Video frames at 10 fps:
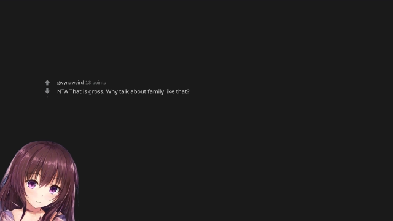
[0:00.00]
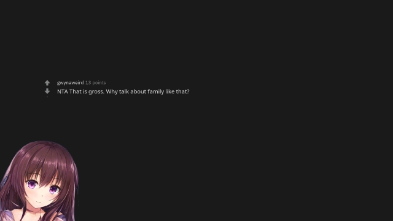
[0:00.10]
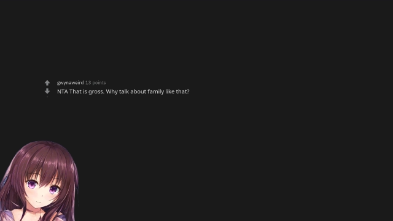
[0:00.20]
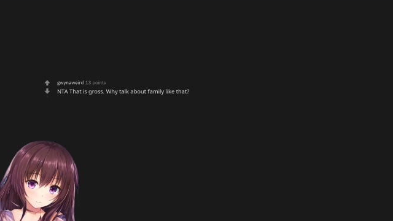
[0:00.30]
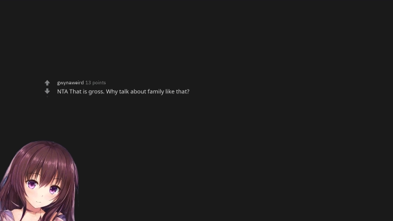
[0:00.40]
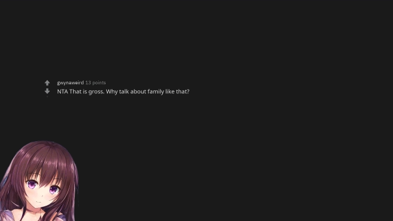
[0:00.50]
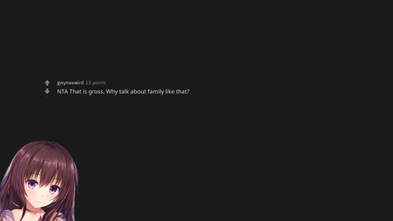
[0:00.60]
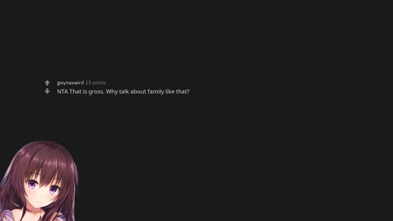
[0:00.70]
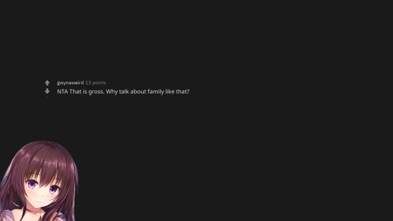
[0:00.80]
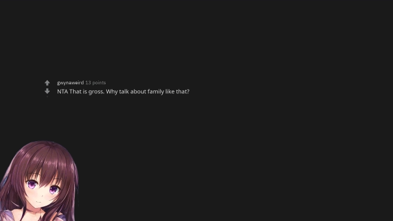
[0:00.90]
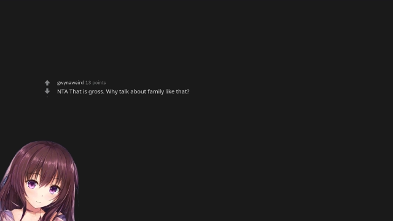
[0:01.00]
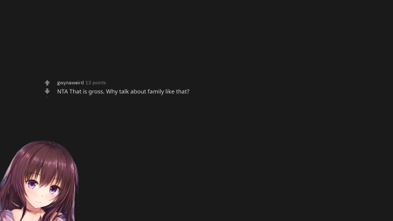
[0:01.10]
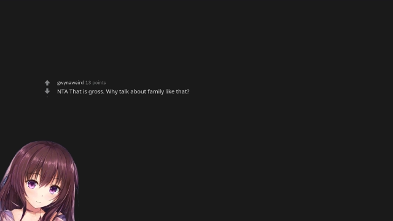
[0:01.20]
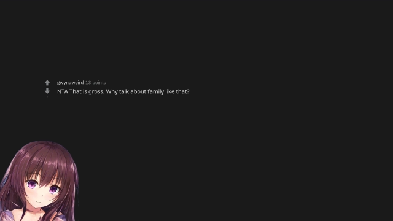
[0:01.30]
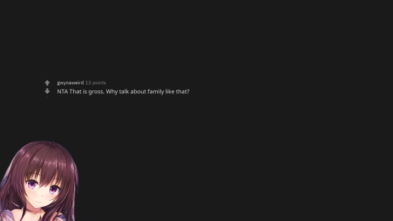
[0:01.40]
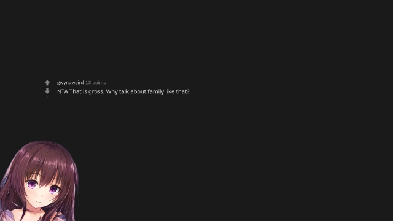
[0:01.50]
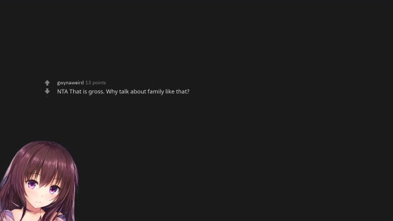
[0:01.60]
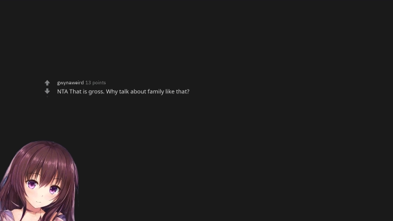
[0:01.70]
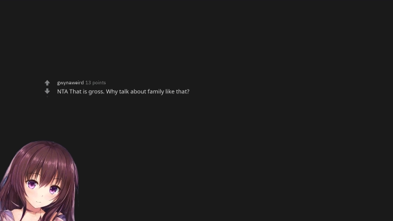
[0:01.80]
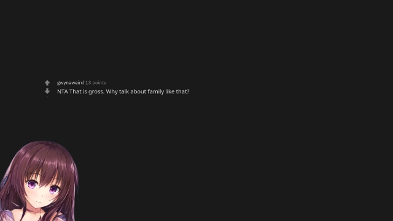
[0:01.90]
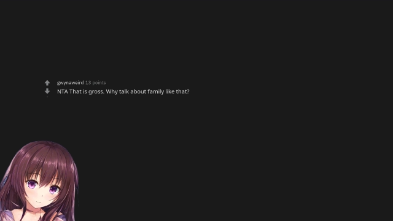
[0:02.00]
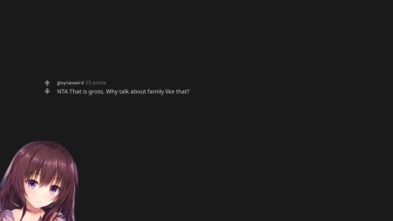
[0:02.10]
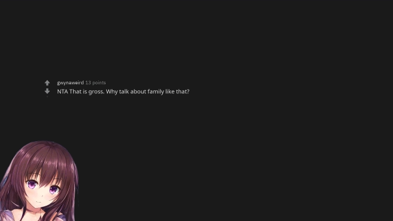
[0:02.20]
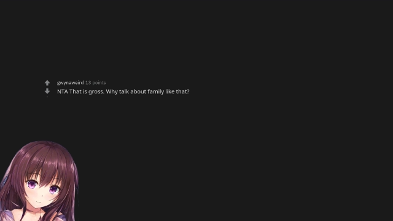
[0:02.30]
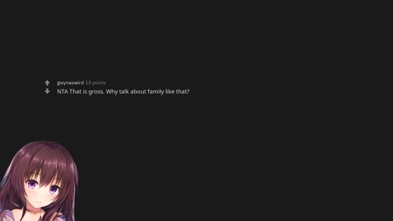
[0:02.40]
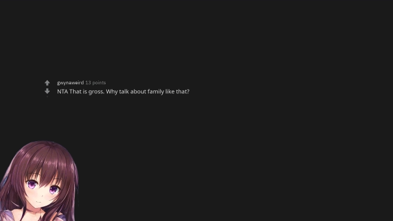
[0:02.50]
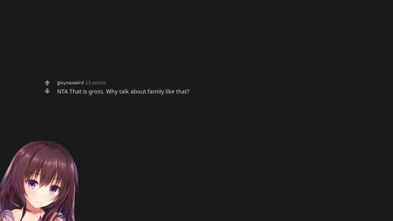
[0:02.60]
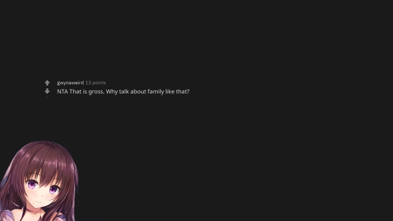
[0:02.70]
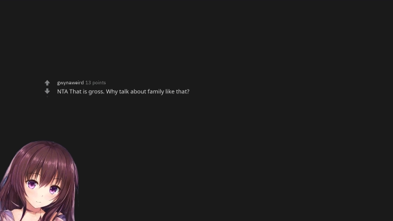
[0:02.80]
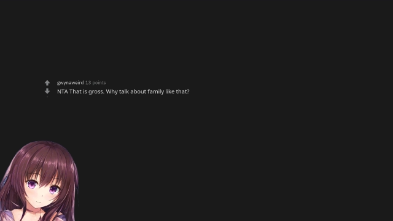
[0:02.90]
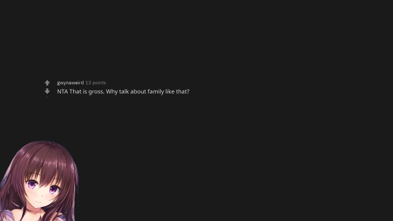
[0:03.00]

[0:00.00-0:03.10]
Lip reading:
Nobody's mouth can be seen.